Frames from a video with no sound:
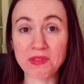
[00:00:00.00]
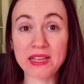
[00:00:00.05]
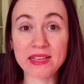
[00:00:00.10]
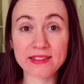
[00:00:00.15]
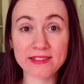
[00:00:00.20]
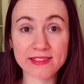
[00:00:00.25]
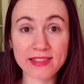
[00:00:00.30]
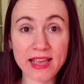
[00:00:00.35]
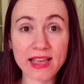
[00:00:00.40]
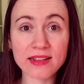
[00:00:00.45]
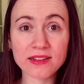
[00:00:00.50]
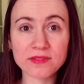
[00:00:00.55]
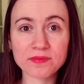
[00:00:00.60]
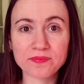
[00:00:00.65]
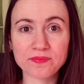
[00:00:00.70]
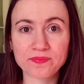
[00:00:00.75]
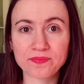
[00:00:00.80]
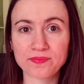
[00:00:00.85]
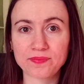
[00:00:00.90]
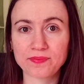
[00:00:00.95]
then
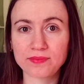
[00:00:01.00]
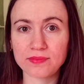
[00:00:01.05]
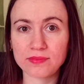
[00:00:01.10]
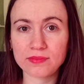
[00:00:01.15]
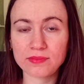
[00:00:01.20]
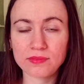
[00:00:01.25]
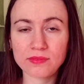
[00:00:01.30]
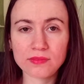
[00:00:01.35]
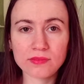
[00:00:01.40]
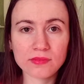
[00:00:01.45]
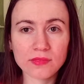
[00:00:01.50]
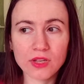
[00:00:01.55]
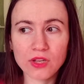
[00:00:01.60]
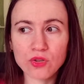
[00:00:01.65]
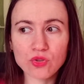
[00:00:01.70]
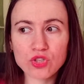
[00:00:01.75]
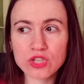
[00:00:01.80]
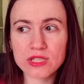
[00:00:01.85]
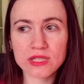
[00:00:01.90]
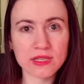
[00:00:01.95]

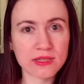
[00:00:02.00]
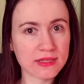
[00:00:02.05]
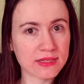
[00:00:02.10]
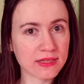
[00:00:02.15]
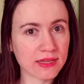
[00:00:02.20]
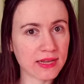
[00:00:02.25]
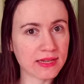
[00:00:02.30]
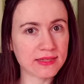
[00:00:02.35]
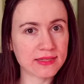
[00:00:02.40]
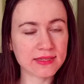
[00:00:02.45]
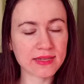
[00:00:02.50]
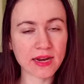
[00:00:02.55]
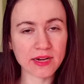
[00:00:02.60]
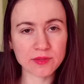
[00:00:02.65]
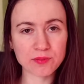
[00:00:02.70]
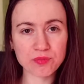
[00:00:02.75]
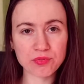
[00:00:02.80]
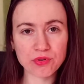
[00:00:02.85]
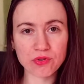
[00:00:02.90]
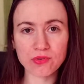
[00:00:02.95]
you just can
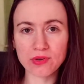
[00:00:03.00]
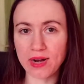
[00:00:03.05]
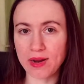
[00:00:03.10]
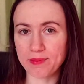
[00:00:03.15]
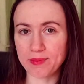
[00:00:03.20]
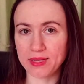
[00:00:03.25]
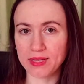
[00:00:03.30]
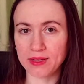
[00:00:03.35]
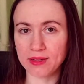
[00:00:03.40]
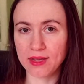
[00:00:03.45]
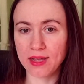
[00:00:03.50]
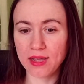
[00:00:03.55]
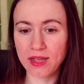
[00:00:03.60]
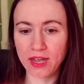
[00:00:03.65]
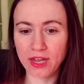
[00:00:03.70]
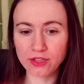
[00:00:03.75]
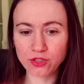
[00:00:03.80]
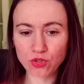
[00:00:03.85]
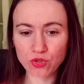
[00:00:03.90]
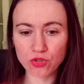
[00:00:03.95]
start programming.
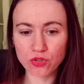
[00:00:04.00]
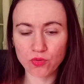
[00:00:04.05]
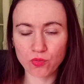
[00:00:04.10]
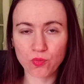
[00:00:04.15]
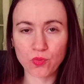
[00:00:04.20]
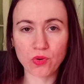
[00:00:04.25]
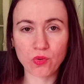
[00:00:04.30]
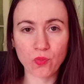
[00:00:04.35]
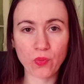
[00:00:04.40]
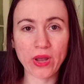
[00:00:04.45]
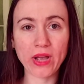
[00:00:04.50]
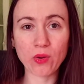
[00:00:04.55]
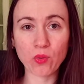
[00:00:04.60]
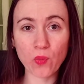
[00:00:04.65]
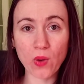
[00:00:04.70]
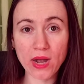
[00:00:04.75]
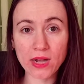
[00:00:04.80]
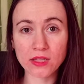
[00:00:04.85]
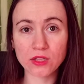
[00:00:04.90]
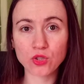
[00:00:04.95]
And you,
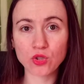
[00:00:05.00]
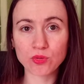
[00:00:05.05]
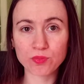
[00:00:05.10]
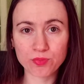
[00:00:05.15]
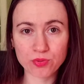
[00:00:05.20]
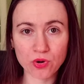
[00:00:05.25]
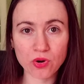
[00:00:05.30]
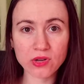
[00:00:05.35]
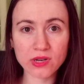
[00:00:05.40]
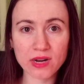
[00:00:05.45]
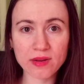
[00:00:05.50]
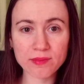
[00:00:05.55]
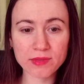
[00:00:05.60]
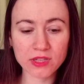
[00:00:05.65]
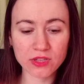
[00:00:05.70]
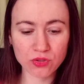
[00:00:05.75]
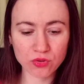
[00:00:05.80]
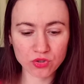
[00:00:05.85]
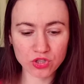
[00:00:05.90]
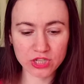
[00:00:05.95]
while you're programming,
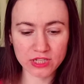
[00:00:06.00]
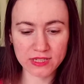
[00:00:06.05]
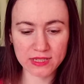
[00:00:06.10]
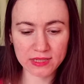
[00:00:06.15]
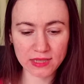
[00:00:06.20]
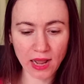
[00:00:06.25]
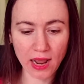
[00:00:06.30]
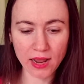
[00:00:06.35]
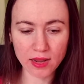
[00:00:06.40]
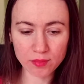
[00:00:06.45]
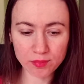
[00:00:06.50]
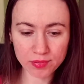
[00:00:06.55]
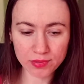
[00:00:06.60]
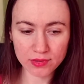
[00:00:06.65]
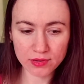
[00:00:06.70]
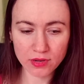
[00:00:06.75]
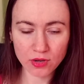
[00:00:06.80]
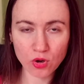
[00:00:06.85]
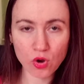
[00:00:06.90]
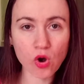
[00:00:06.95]
you just type
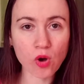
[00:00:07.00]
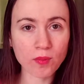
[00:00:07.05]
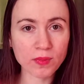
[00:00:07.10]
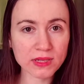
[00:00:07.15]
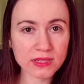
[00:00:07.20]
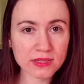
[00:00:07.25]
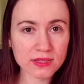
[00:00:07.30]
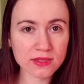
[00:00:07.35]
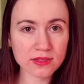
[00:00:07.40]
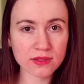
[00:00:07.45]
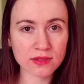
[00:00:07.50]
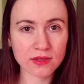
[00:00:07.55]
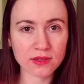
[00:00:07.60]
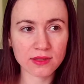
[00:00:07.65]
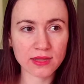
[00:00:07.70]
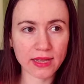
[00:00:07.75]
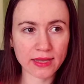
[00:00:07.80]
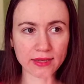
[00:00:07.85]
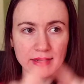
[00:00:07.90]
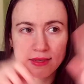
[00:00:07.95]
commands
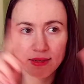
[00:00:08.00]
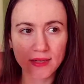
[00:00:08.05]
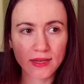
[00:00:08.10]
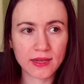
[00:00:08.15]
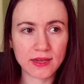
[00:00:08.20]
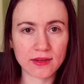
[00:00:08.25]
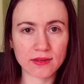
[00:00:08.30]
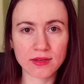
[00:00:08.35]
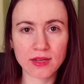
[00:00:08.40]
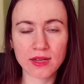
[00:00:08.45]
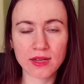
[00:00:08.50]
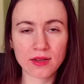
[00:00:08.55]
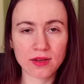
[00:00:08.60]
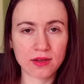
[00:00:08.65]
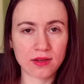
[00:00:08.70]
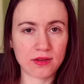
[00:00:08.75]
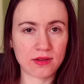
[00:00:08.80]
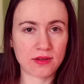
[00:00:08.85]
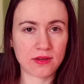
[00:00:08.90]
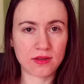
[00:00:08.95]
like in a
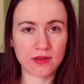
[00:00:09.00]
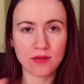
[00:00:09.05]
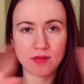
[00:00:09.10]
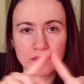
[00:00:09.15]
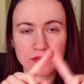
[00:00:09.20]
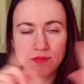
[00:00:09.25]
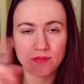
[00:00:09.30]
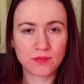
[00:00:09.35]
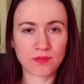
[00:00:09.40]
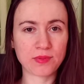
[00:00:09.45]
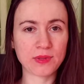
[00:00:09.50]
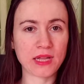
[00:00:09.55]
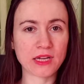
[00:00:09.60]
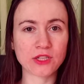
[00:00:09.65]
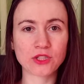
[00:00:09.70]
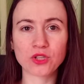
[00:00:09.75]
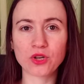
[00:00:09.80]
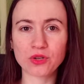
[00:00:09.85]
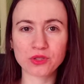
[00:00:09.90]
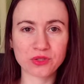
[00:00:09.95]

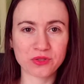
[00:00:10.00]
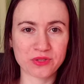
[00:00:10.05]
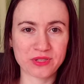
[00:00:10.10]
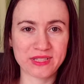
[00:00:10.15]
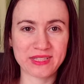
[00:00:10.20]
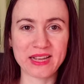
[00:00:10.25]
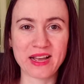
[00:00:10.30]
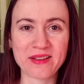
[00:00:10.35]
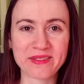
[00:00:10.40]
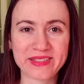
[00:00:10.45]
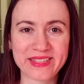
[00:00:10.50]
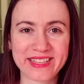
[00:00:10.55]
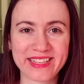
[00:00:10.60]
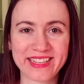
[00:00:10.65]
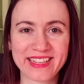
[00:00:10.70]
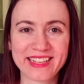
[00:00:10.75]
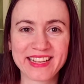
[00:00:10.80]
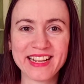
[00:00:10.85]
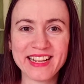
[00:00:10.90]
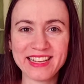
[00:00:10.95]
blocknot or
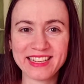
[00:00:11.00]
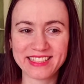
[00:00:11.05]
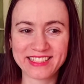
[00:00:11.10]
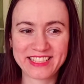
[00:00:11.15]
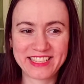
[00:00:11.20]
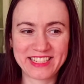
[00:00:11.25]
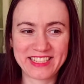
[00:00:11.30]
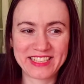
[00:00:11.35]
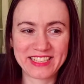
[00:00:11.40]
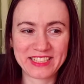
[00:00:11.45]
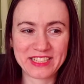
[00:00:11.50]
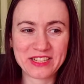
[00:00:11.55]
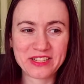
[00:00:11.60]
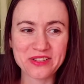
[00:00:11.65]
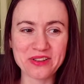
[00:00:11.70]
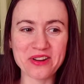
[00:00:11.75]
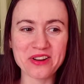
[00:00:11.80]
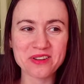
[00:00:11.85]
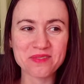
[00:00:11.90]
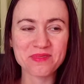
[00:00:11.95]
something, just in a
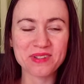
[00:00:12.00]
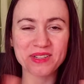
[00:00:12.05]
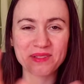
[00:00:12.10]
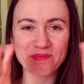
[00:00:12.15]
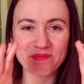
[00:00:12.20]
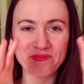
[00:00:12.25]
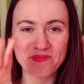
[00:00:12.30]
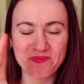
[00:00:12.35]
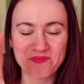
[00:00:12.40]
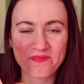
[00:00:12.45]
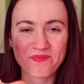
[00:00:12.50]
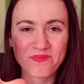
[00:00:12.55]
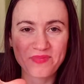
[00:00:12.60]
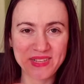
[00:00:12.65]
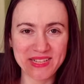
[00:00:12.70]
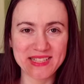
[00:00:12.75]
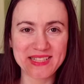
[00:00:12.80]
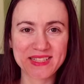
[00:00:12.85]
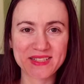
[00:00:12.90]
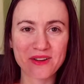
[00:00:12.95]
normal
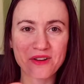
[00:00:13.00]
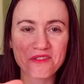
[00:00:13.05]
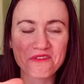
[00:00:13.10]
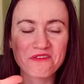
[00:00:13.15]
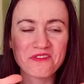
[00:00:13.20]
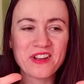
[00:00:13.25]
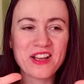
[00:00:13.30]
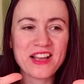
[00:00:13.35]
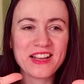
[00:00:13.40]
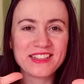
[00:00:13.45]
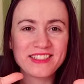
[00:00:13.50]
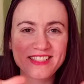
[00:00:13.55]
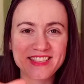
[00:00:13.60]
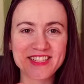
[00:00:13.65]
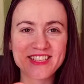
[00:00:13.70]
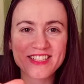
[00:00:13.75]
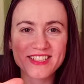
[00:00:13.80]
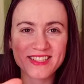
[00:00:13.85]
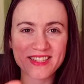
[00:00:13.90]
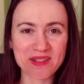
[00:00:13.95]
piece of
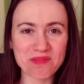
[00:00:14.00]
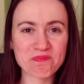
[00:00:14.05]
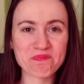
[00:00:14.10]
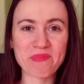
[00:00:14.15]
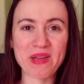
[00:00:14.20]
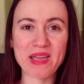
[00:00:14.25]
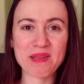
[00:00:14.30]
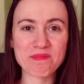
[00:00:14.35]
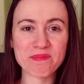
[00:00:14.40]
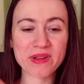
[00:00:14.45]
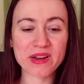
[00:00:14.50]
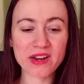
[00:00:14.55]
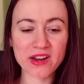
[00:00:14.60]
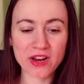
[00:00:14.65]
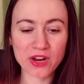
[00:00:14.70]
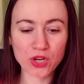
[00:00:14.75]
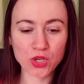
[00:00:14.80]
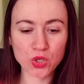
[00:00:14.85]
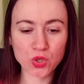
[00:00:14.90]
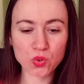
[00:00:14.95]
digital paper.
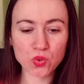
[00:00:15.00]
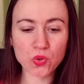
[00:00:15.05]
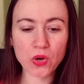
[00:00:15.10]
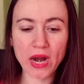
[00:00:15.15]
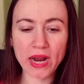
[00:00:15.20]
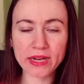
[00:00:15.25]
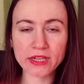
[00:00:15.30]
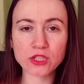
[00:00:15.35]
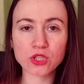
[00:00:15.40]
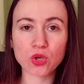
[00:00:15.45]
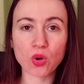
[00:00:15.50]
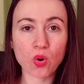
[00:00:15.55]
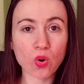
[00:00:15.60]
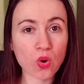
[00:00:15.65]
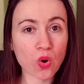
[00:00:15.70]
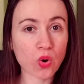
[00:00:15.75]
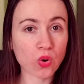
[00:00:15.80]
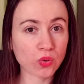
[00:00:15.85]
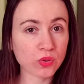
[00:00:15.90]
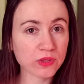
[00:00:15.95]
You write your
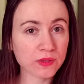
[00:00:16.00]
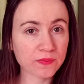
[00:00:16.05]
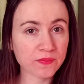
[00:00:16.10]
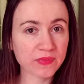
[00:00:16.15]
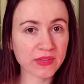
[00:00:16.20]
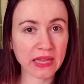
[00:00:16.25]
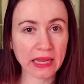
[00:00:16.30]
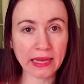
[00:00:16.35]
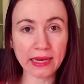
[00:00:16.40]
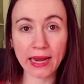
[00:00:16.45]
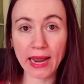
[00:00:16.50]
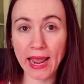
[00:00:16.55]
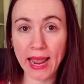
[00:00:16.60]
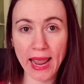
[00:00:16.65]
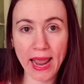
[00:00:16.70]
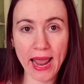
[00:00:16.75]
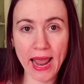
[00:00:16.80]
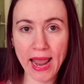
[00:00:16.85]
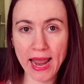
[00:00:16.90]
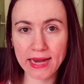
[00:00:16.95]
code in
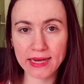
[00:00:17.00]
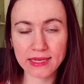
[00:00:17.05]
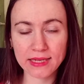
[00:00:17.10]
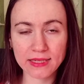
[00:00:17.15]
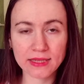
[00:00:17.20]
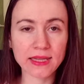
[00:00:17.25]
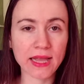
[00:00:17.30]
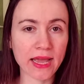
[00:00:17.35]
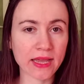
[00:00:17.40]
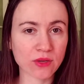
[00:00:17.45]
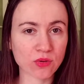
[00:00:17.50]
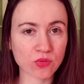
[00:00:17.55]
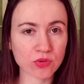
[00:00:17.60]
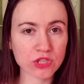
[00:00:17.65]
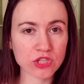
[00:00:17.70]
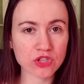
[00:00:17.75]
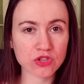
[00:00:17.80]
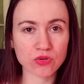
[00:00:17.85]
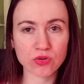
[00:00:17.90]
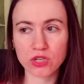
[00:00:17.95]
any
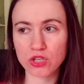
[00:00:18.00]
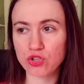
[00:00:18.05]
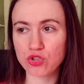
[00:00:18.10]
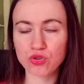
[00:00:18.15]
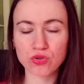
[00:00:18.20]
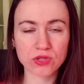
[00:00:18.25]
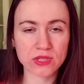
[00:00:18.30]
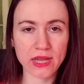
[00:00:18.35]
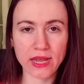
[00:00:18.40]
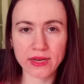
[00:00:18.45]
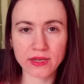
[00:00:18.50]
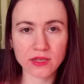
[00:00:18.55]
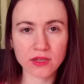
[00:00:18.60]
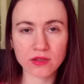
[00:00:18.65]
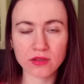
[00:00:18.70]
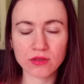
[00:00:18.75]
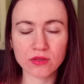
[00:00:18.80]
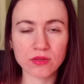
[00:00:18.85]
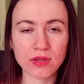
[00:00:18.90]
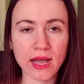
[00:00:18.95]
language, you can choose
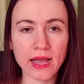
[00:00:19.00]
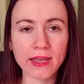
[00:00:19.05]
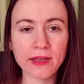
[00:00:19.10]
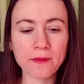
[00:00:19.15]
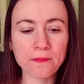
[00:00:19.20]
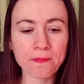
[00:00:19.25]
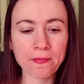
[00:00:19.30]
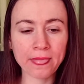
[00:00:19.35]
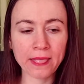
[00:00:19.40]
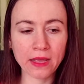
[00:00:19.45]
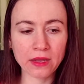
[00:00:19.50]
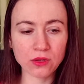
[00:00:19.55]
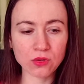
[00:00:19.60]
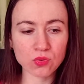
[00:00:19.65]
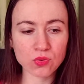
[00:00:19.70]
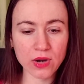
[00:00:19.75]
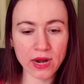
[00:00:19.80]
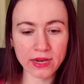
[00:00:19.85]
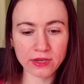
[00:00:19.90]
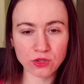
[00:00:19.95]
any you like. You
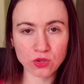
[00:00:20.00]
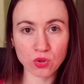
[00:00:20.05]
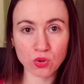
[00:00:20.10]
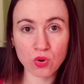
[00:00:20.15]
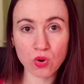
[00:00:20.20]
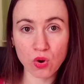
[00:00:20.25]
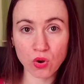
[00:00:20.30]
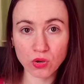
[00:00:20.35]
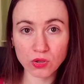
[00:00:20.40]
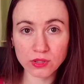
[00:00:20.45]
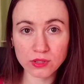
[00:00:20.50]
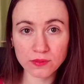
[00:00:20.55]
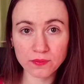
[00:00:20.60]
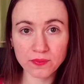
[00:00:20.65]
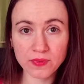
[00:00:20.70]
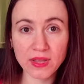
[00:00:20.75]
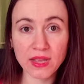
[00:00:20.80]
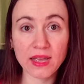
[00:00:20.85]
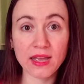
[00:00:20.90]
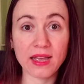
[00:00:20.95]
write your code
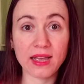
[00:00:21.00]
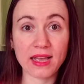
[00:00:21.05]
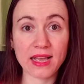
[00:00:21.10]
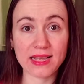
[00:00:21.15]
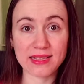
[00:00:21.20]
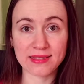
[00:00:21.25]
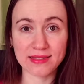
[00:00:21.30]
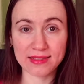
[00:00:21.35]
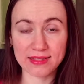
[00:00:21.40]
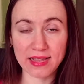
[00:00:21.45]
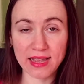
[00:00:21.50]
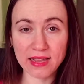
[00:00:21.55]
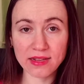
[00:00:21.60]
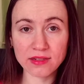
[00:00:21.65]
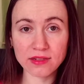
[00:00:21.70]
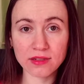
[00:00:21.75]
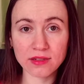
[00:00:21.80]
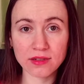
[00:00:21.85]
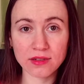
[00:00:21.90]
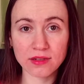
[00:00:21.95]
and then
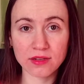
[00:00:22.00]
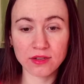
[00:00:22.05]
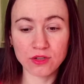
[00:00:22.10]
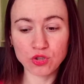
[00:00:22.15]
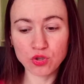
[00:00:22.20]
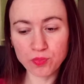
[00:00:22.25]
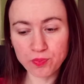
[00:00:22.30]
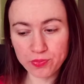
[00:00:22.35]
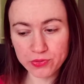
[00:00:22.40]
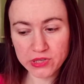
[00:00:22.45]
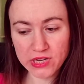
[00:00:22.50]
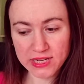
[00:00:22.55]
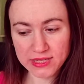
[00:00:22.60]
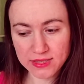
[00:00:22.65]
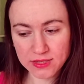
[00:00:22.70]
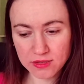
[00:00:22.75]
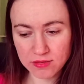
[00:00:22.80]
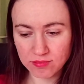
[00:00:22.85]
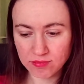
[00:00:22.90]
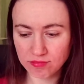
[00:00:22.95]
you press